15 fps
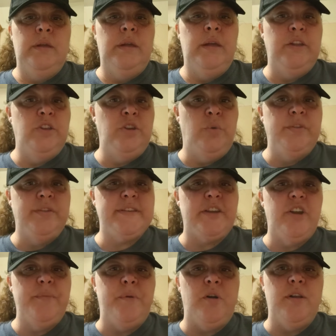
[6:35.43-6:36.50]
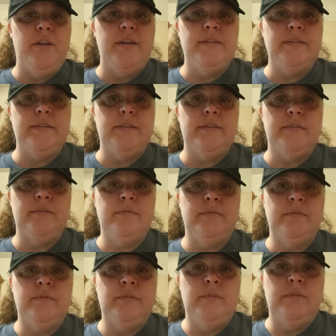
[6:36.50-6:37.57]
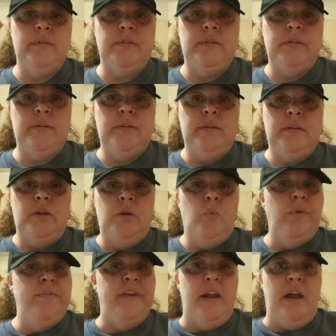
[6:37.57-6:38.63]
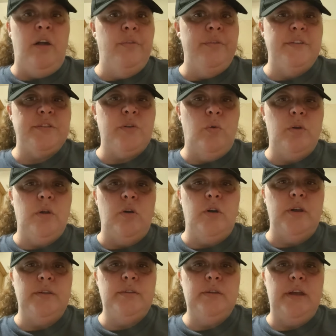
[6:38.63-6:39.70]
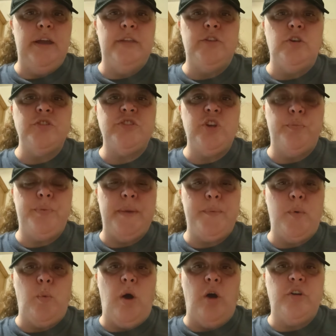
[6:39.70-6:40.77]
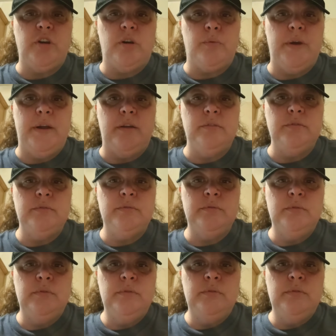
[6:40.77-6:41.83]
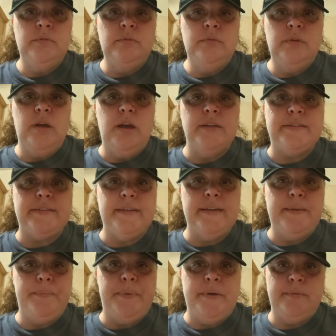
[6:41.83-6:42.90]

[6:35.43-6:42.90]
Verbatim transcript: And you know what the scary part is? We've got all this going on, and there's still people walking around asleep.